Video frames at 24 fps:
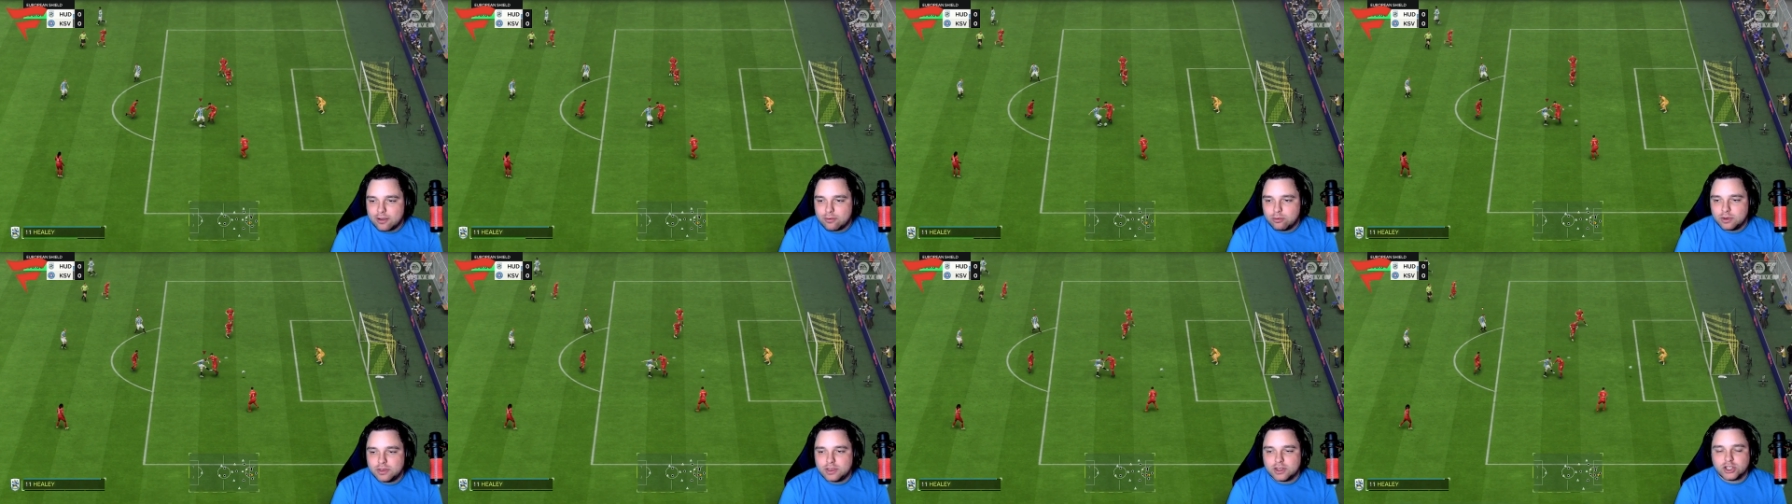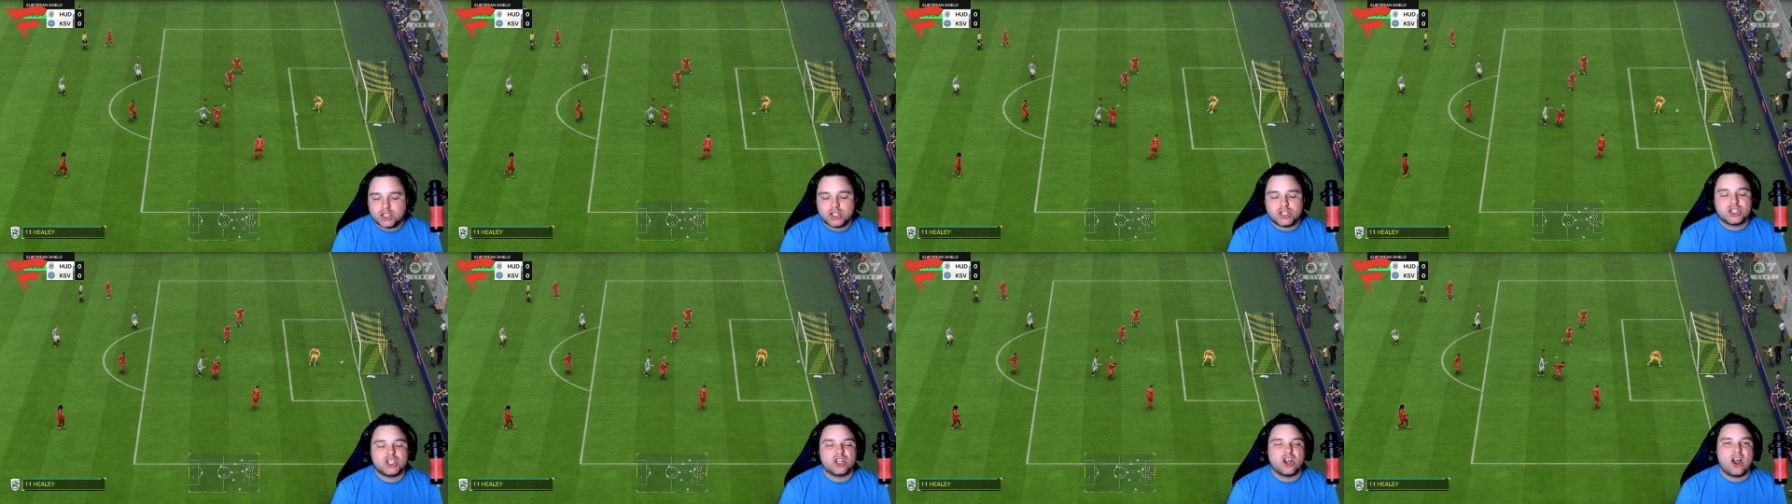with the
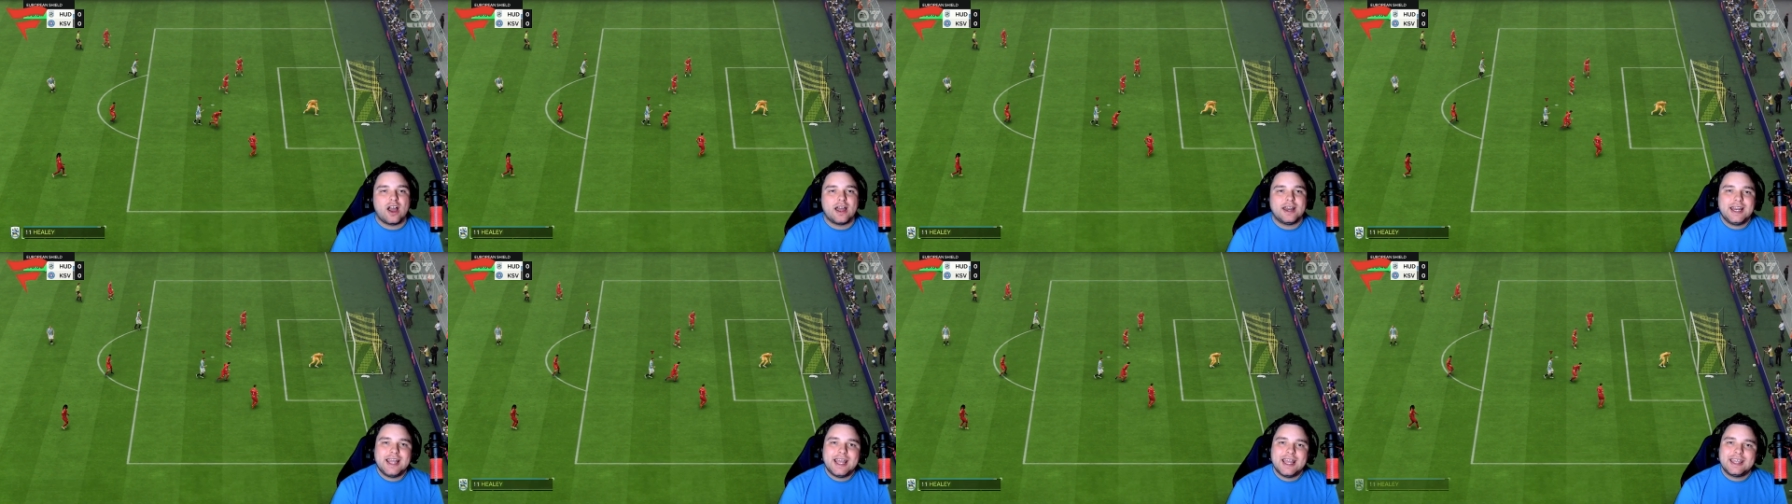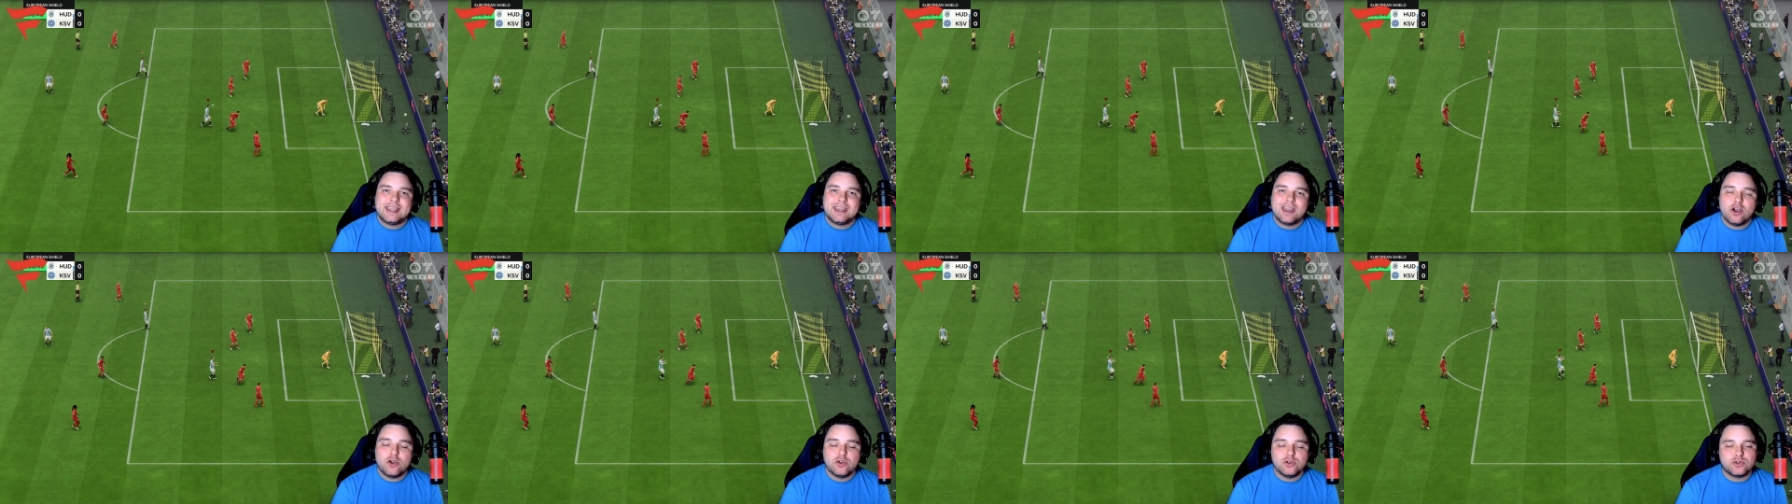shot.
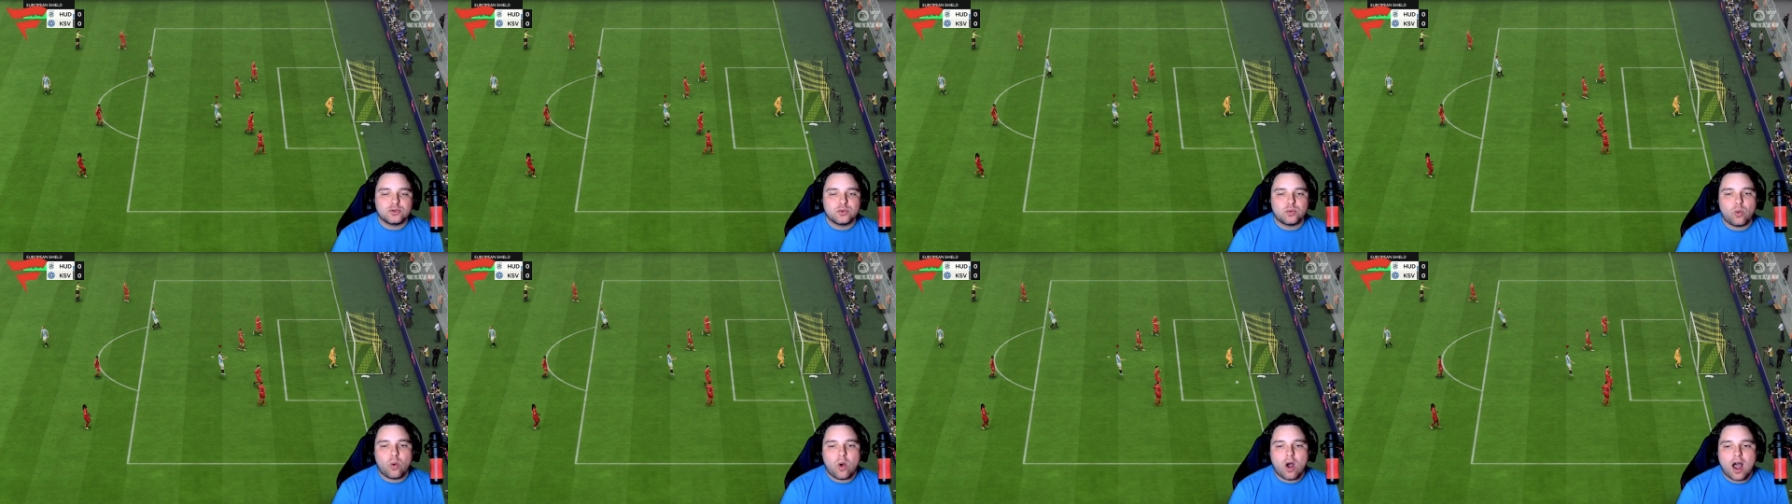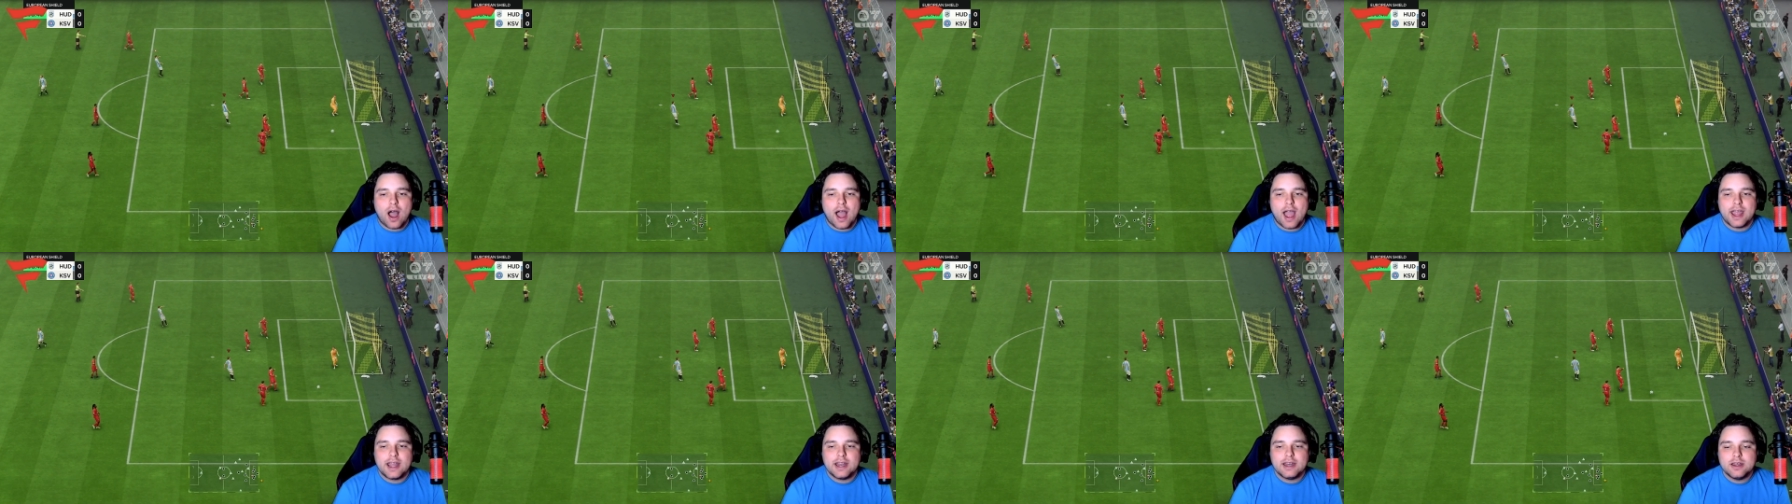It goes
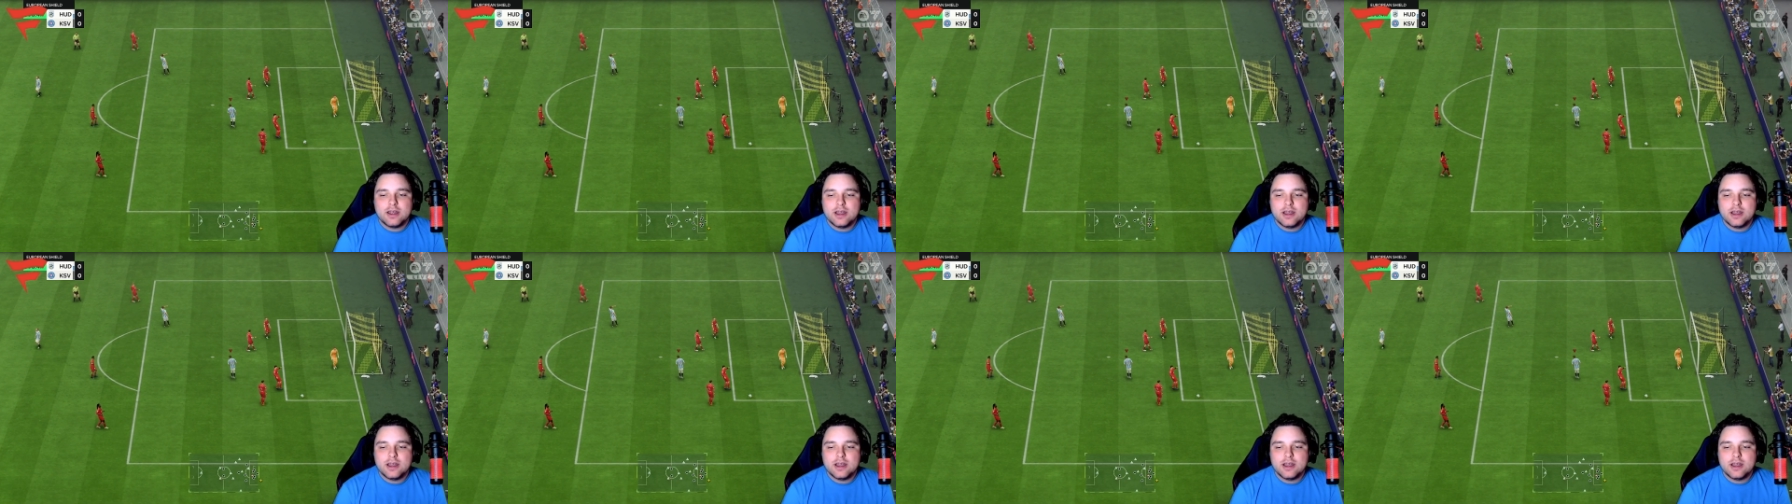wide.